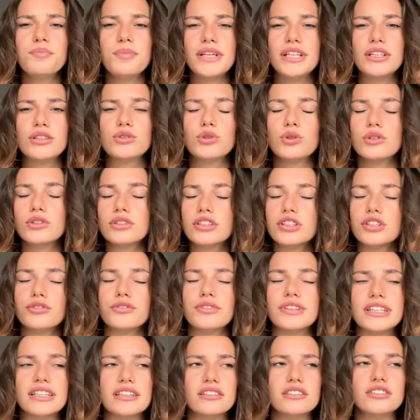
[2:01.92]
been taught the
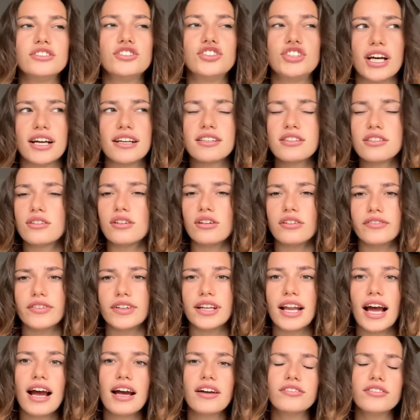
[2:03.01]
real gist of it.
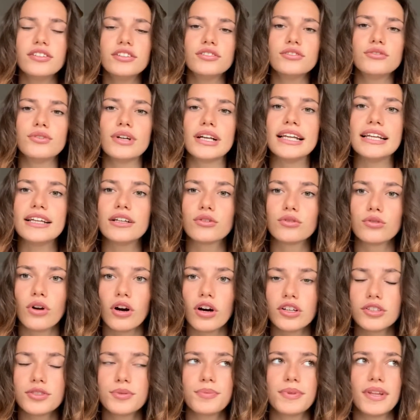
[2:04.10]
I haven't really
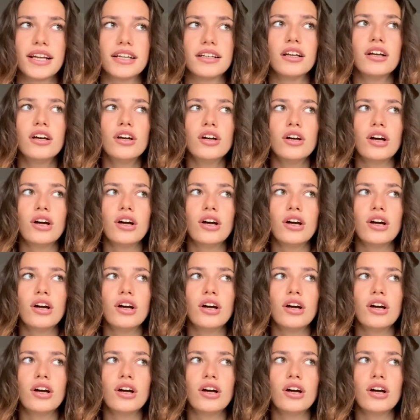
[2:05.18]
grasped that.